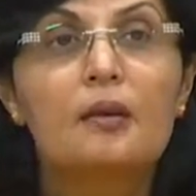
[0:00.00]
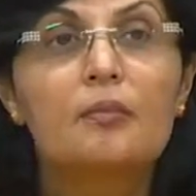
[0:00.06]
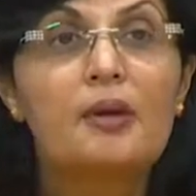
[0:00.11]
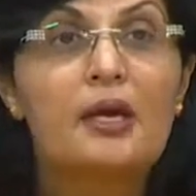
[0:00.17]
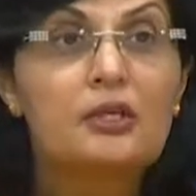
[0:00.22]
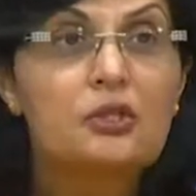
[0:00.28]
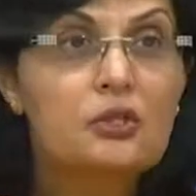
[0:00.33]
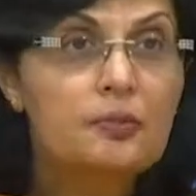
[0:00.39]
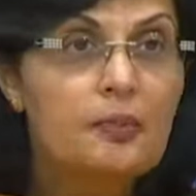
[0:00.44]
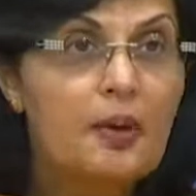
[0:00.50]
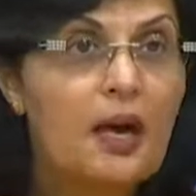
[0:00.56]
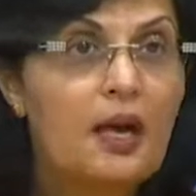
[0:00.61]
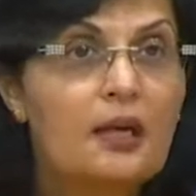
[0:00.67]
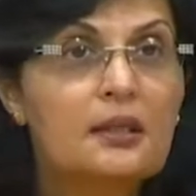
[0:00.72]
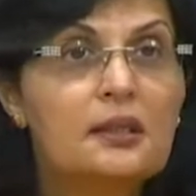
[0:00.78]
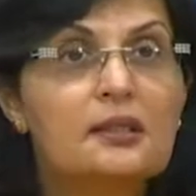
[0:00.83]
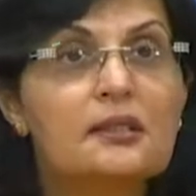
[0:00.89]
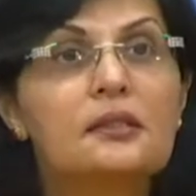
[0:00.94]

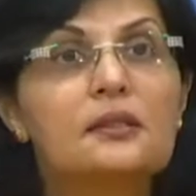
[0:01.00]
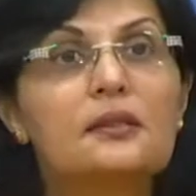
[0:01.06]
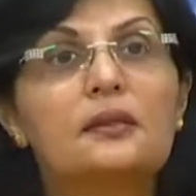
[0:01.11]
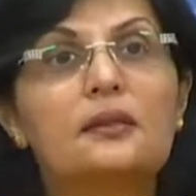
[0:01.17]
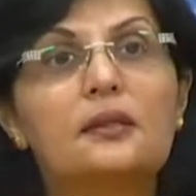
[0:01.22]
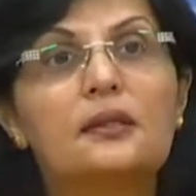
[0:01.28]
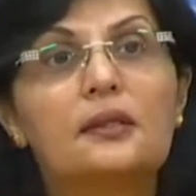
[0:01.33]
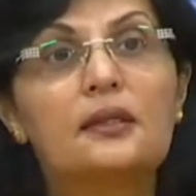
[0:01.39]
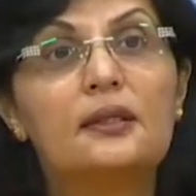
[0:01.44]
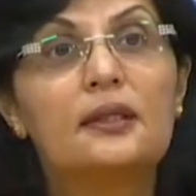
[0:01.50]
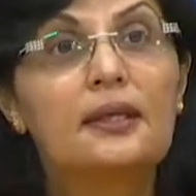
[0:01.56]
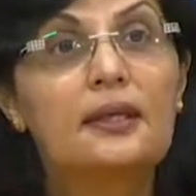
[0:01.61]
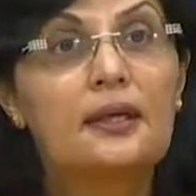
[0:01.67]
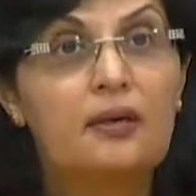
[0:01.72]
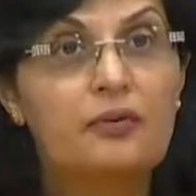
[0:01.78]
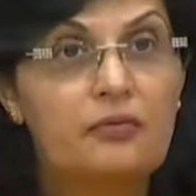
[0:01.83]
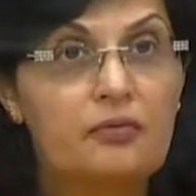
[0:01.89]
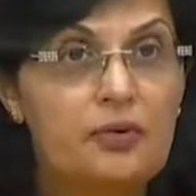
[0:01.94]
benchmarks
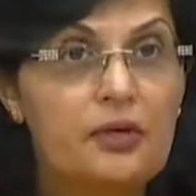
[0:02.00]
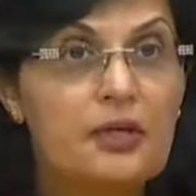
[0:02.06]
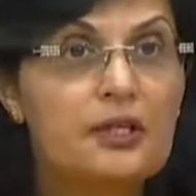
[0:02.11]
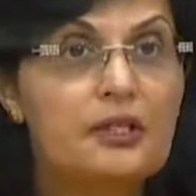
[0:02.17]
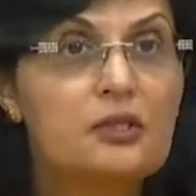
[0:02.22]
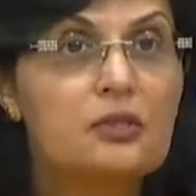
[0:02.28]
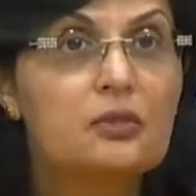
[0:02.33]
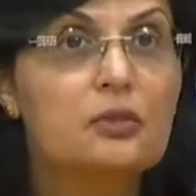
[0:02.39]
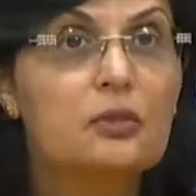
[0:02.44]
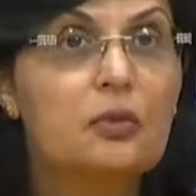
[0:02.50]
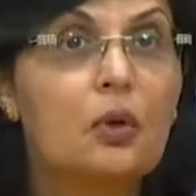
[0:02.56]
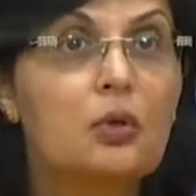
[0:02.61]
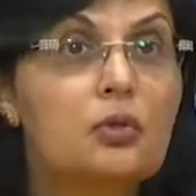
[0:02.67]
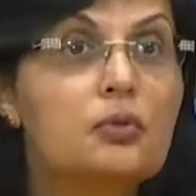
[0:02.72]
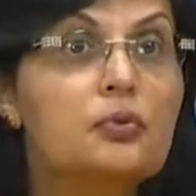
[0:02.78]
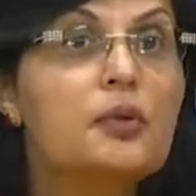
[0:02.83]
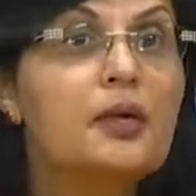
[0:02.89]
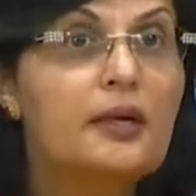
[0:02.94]
that countries
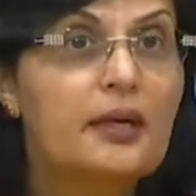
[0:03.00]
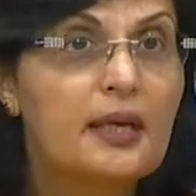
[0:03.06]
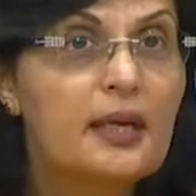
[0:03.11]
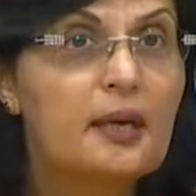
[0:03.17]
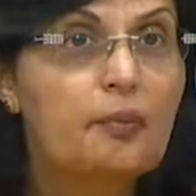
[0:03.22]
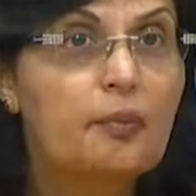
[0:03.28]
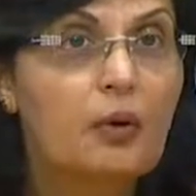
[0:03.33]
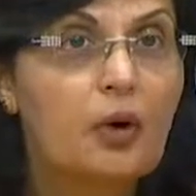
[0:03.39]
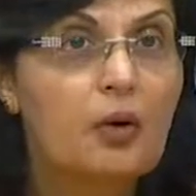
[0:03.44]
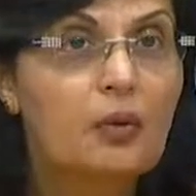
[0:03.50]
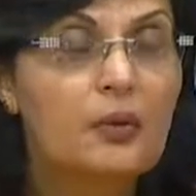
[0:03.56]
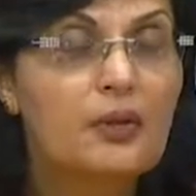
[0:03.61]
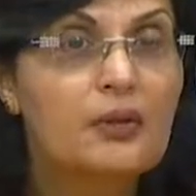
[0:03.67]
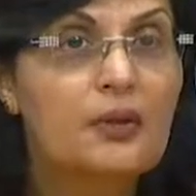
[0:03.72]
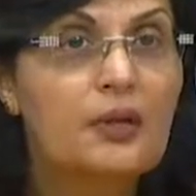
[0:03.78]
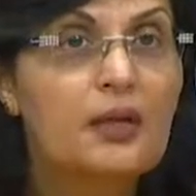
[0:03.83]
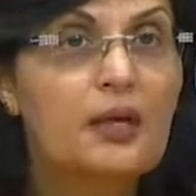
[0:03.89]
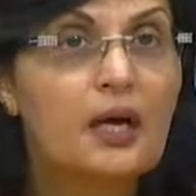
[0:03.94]
ought to agree upon
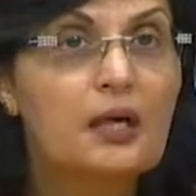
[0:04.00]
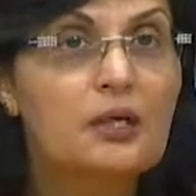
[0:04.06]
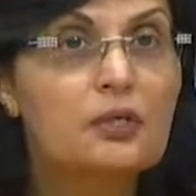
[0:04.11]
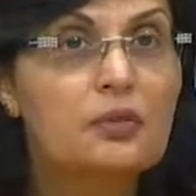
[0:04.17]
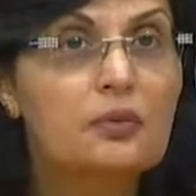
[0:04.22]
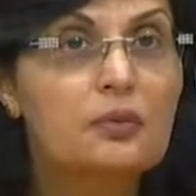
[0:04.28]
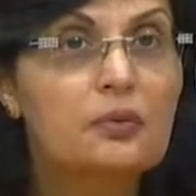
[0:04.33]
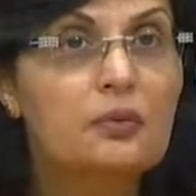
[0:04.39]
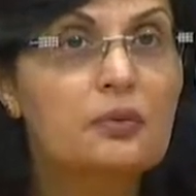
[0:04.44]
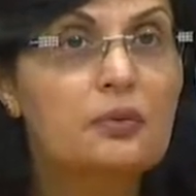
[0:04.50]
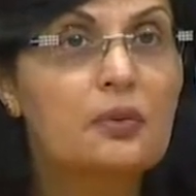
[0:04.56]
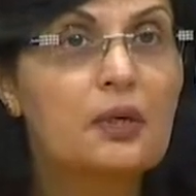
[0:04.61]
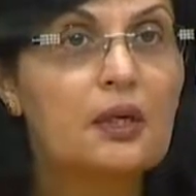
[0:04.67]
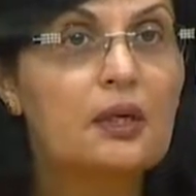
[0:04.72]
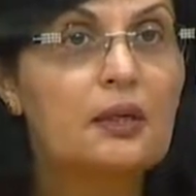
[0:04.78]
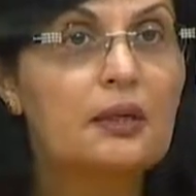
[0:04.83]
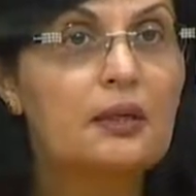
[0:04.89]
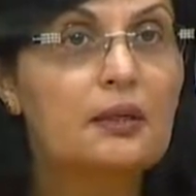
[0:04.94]
with regard to
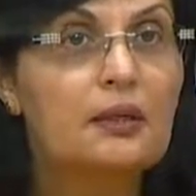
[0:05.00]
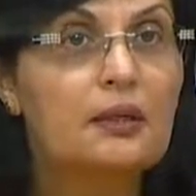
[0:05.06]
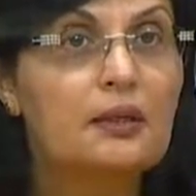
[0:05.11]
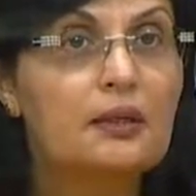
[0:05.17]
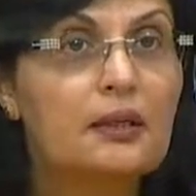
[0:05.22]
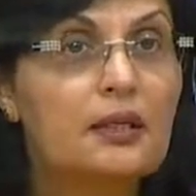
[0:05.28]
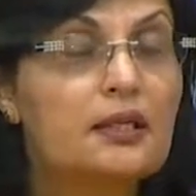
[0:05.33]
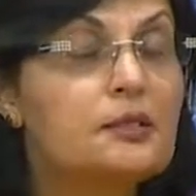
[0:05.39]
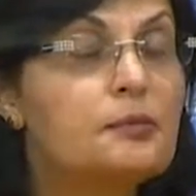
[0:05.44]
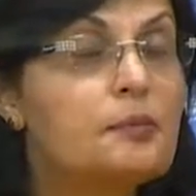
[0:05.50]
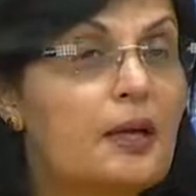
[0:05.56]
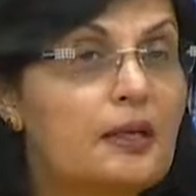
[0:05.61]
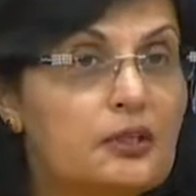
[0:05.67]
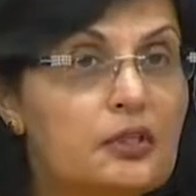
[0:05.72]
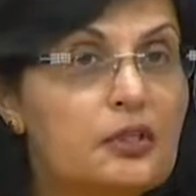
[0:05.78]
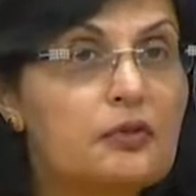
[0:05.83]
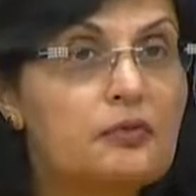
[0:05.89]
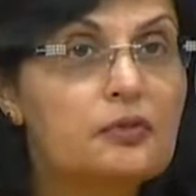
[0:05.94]
uh, the
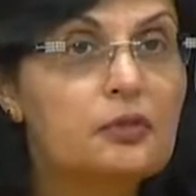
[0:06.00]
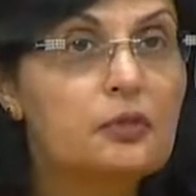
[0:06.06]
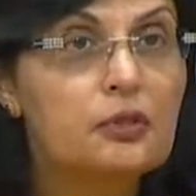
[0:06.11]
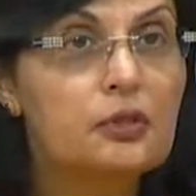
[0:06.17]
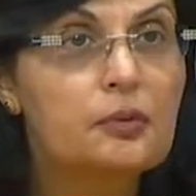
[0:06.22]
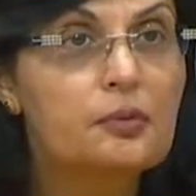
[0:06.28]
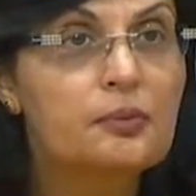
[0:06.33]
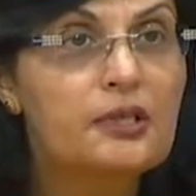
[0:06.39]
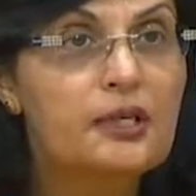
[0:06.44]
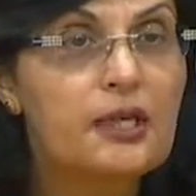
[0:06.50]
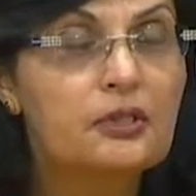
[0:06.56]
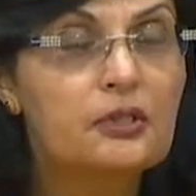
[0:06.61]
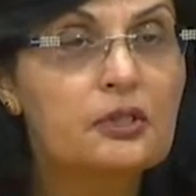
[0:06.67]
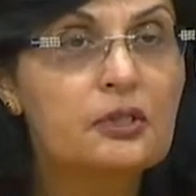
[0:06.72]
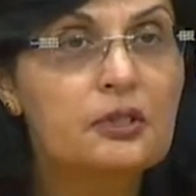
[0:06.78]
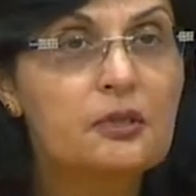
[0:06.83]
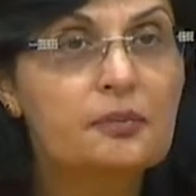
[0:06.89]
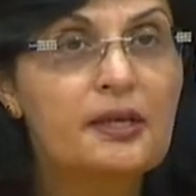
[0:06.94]
expansion of social
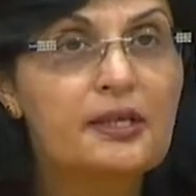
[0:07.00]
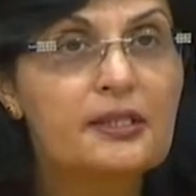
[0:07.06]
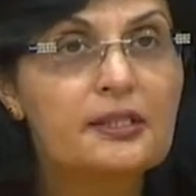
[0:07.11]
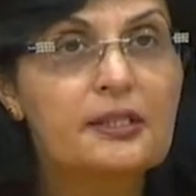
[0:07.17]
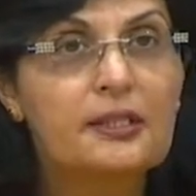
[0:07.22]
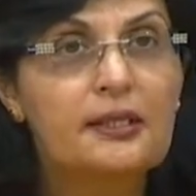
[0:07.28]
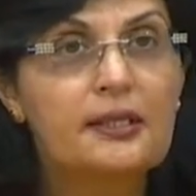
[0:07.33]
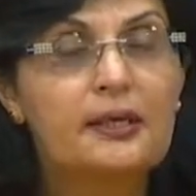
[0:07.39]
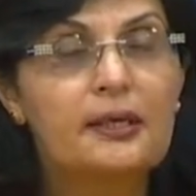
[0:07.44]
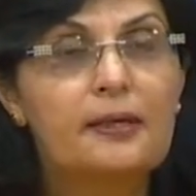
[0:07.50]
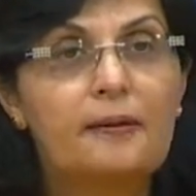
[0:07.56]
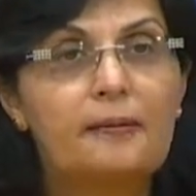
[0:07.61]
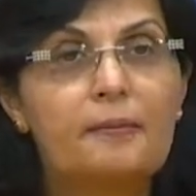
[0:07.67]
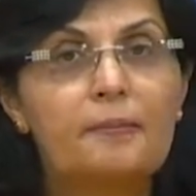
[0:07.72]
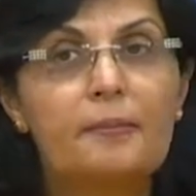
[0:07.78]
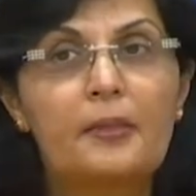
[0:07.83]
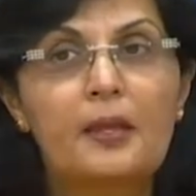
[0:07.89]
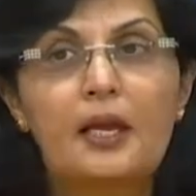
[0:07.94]
protection domestically.